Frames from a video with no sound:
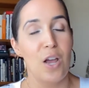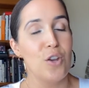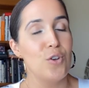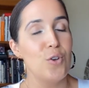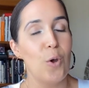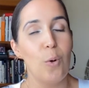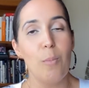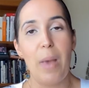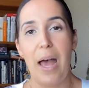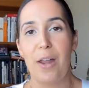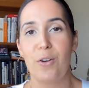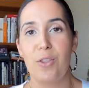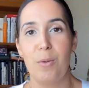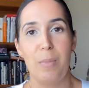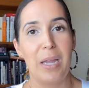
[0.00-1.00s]
no
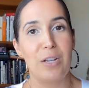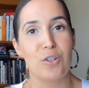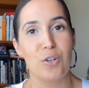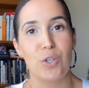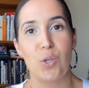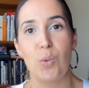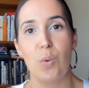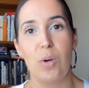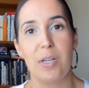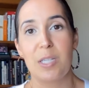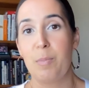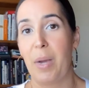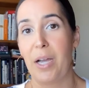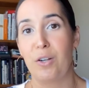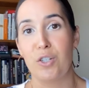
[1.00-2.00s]
matter the major you
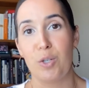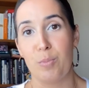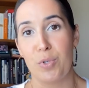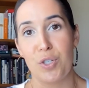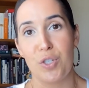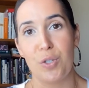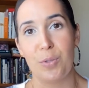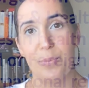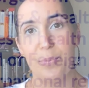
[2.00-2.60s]
aspire to pursue.